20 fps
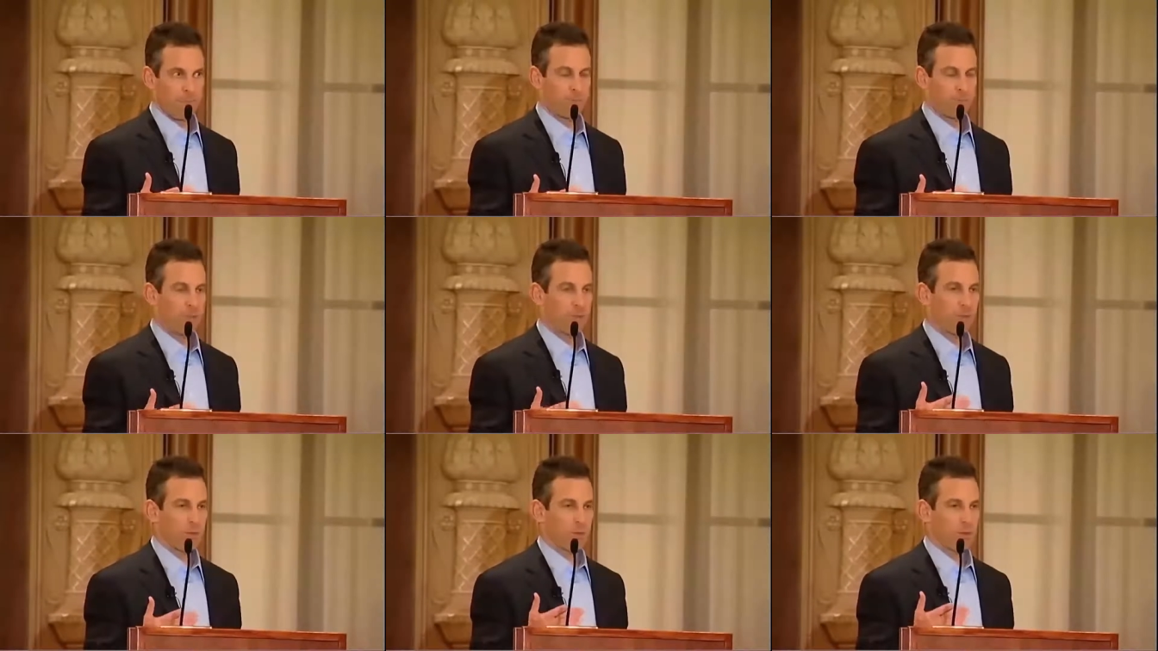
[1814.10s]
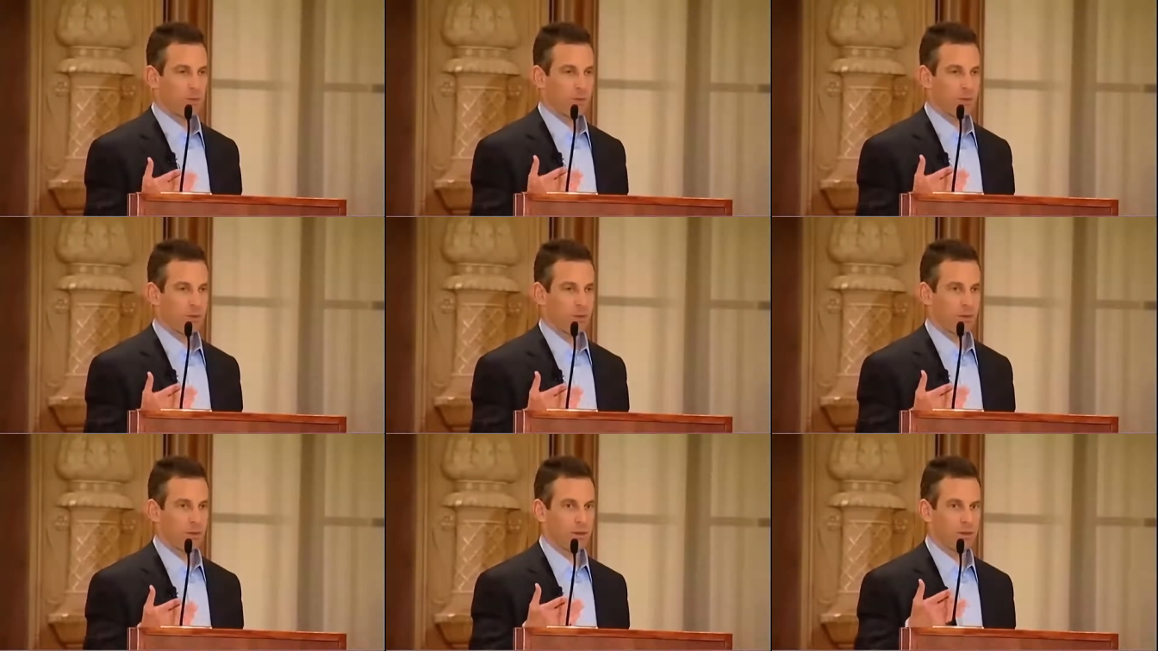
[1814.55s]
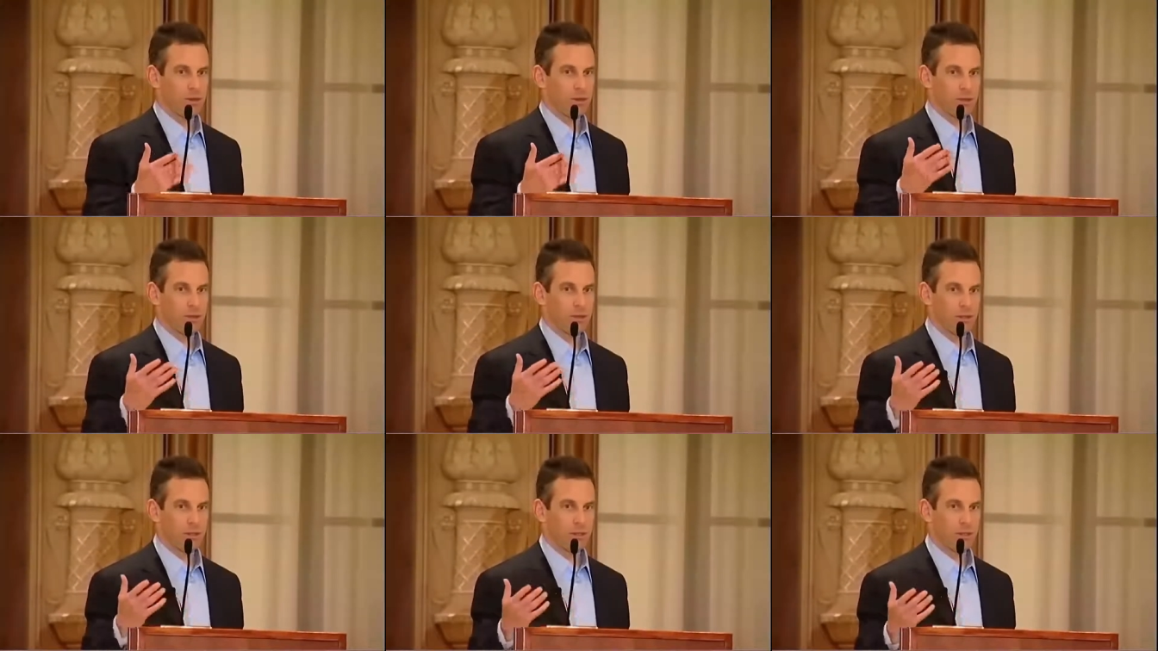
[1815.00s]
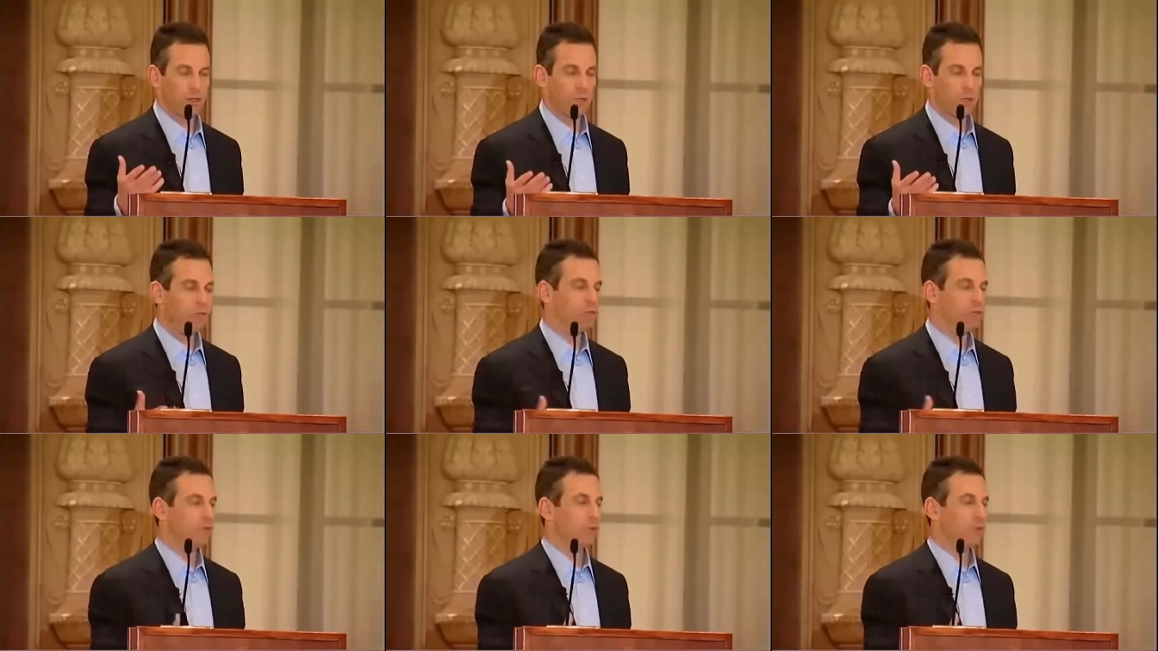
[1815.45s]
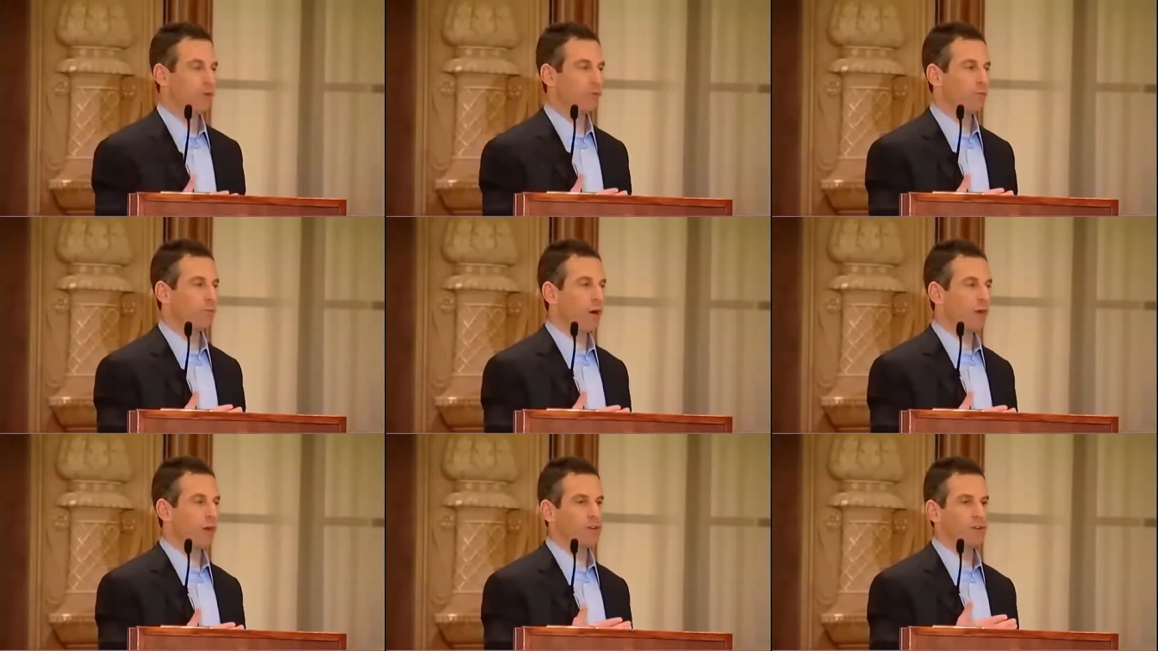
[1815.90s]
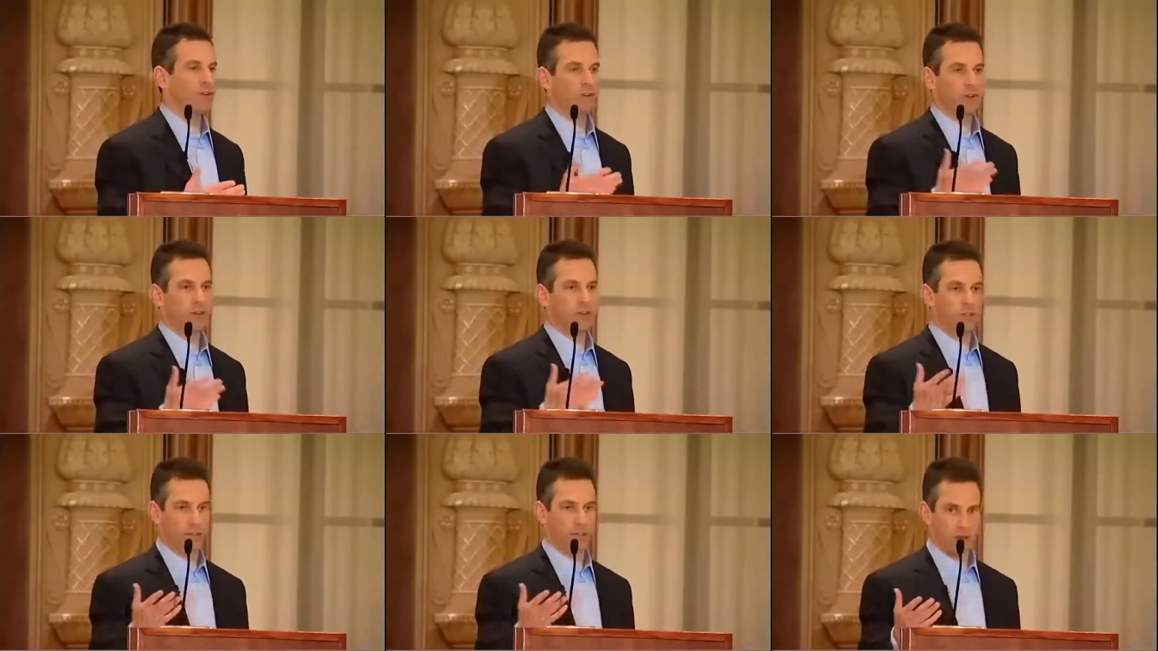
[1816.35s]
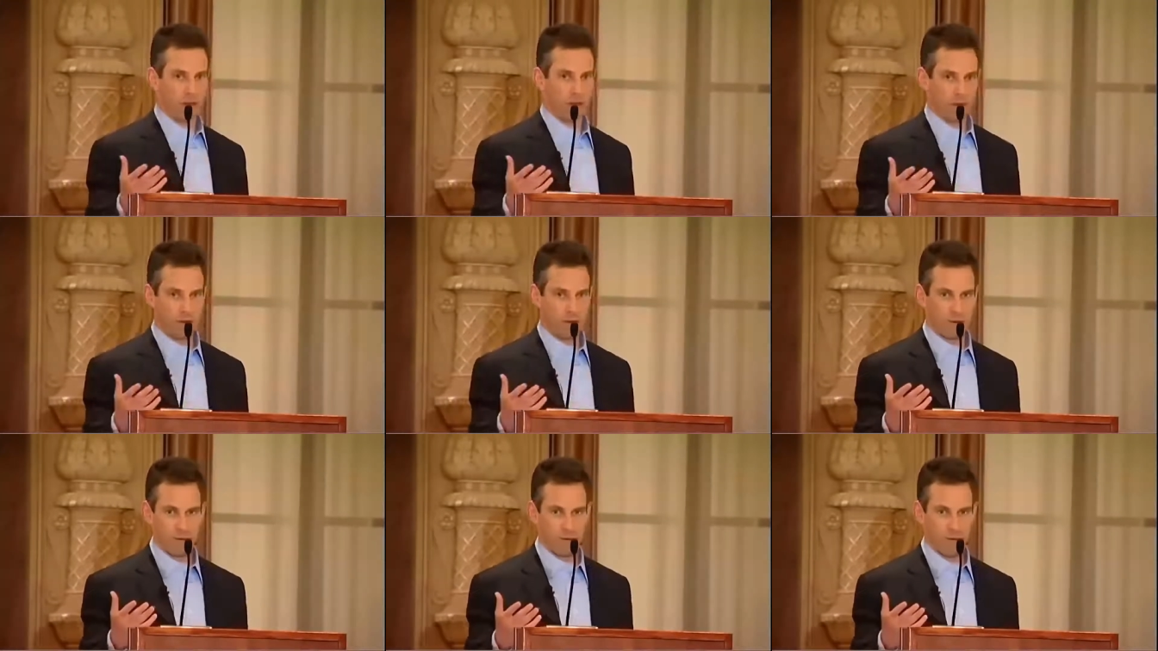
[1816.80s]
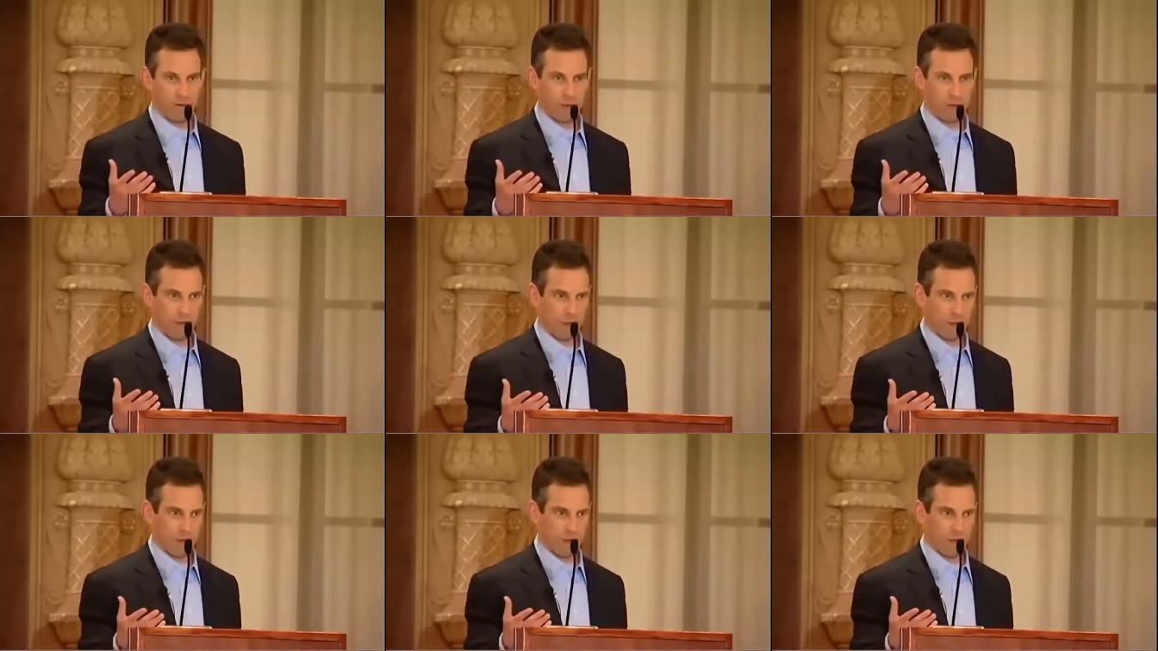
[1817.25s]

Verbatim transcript: These people, uh, the, the Germans were monitoring their,